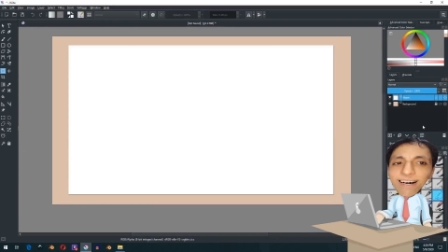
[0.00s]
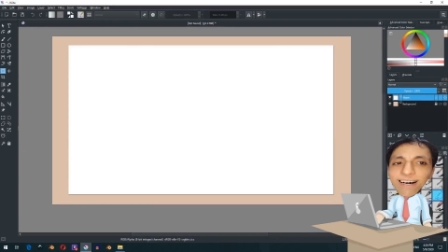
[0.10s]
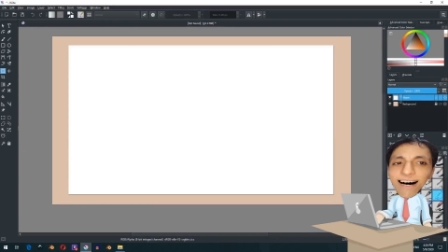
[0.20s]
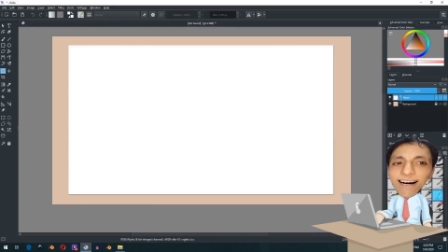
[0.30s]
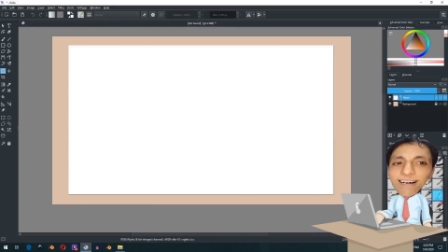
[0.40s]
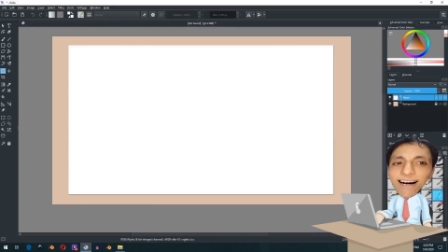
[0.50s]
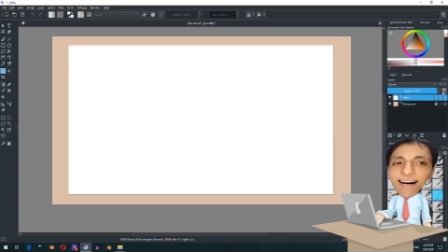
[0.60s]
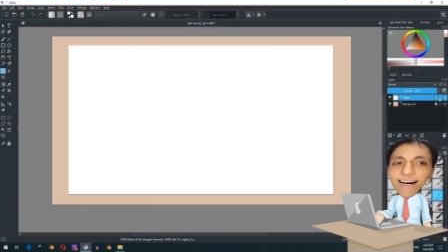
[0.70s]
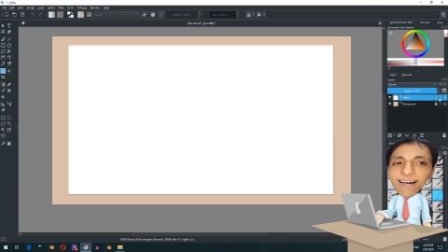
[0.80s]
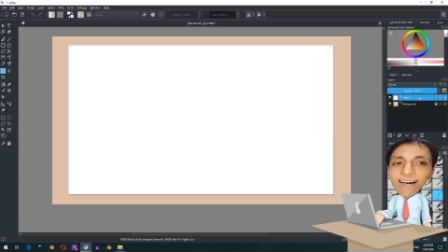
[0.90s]
Awesome.
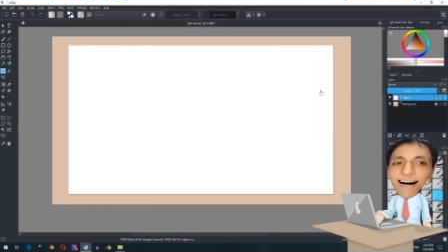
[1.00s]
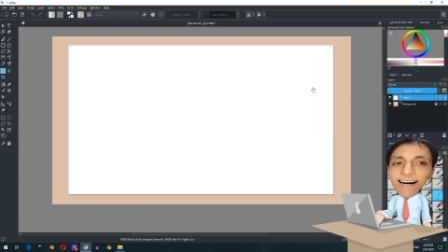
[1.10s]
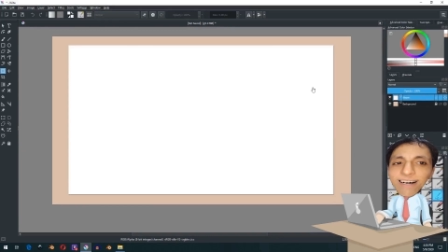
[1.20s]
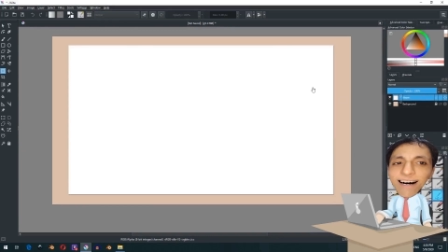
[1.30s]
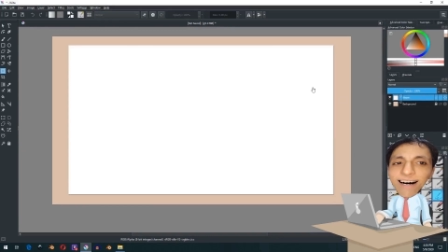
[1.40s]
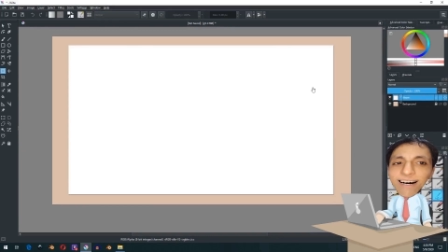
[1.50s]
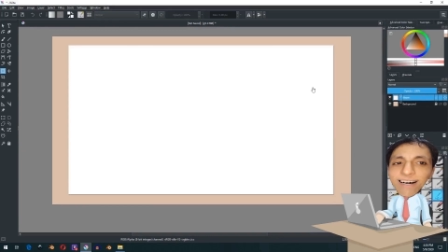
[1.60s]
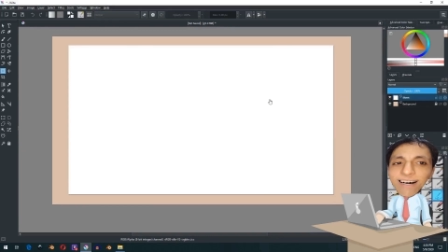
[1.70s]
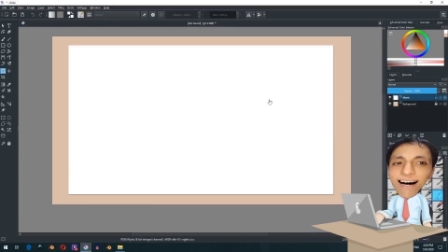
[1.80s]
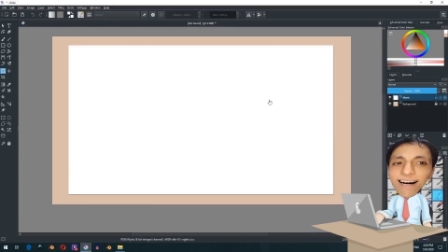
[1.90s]
Now if you move it
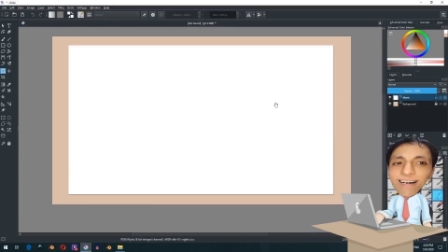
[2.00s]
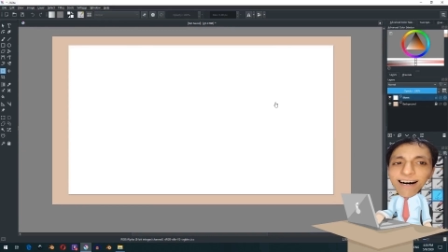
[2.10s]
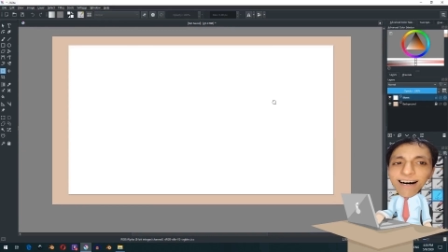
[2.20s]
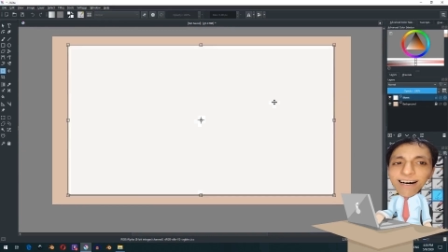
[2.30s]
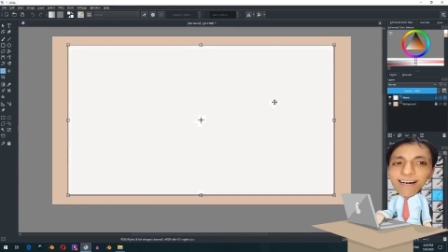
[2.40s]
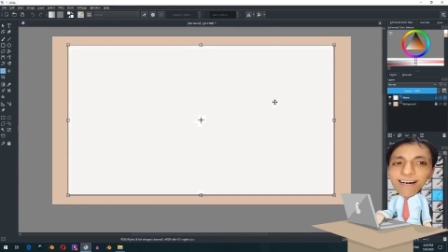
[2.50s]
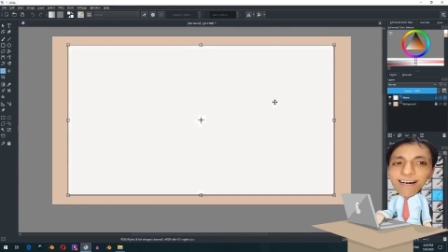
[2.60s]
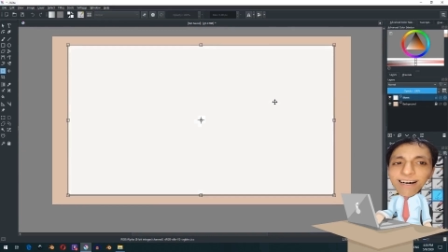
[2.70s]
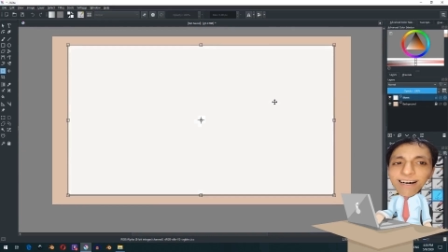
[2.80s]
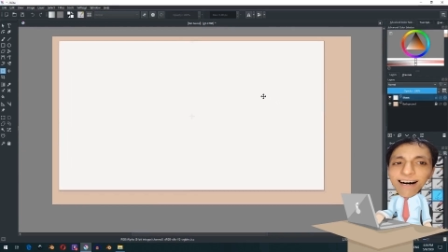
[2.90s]
around, it's
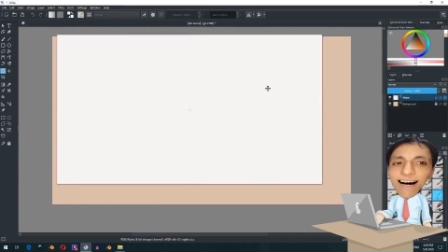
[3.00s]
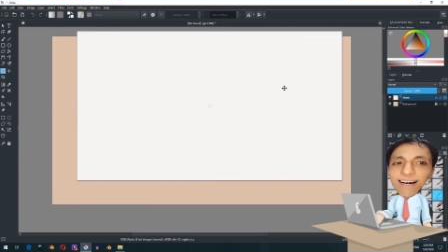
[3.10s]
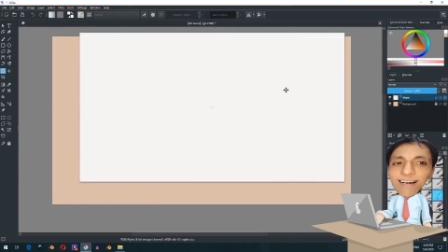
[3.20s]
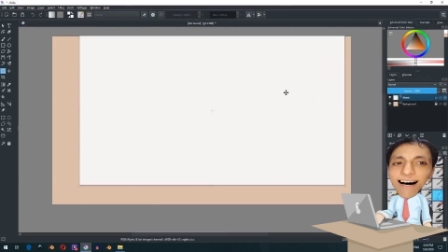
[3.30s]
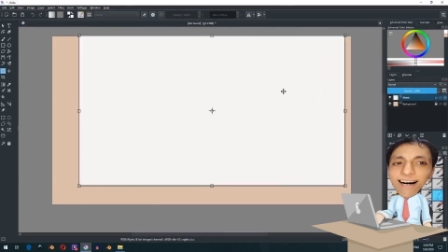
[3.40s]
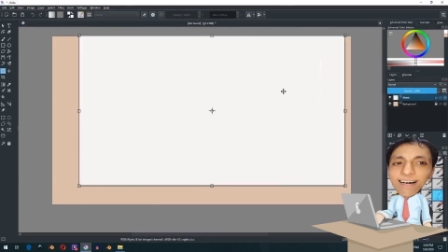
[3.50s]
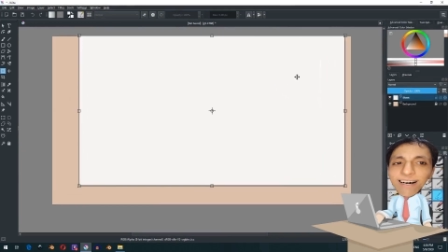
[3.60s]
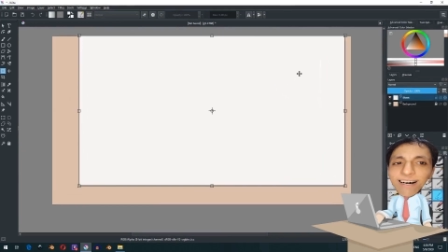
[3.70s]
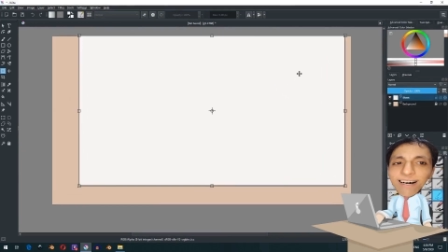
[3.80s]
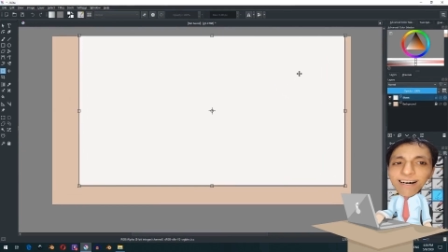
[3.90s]
smooth, light,
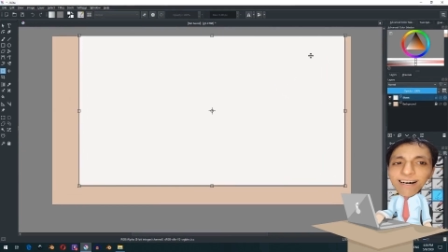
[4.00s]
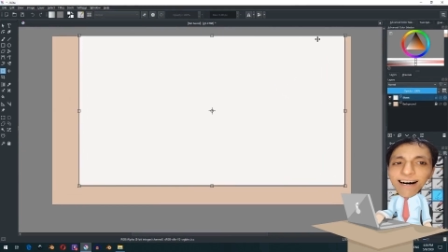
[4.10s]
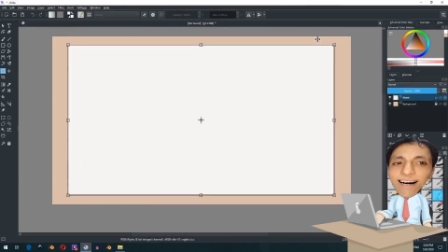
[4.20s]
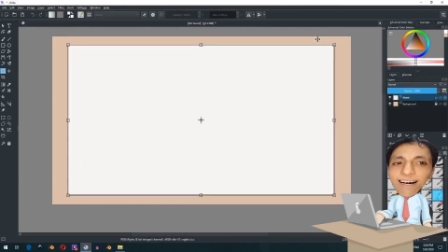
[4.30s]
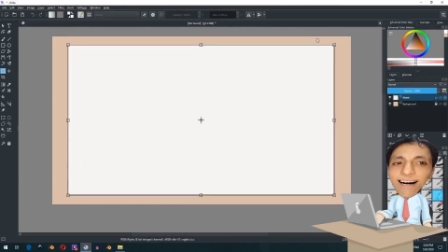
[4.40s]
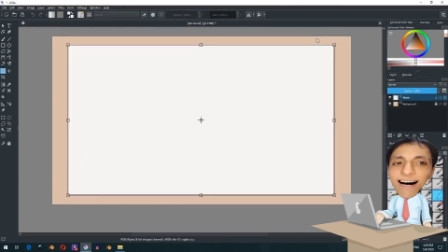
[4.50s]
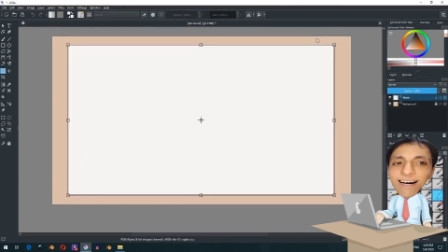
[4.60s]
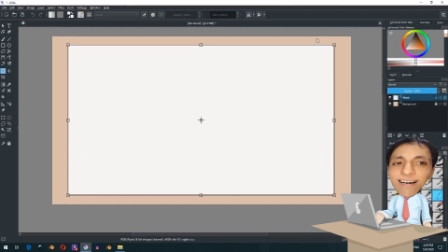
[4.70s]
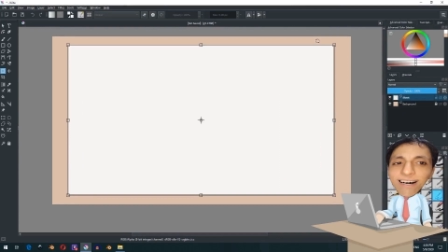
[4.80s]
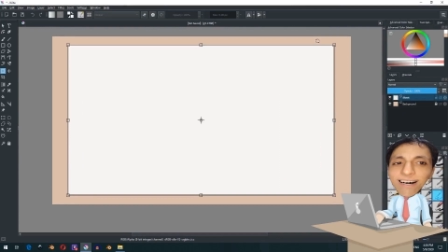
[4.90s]
no lag.